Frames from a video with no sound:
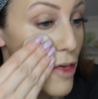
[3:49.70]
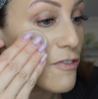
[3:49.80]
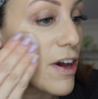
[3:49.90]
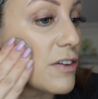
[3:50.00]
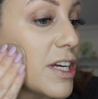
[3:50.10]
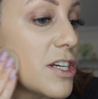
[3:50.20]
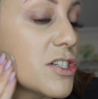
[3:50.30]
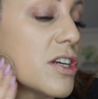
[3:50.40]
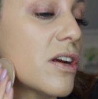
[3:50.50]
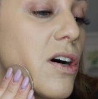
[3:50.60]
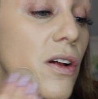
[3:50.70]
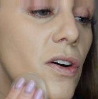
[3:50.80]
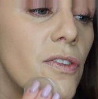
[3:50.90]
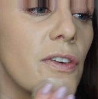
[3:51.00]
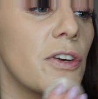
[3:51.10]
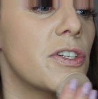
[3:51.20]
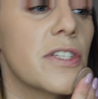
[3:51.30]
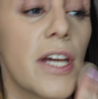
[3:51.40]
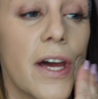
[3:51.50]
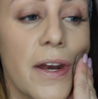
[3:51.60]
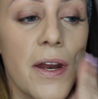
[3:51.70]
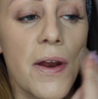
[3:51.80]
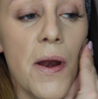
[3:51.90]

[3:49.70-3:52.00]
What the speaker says: the foundation all over your skin.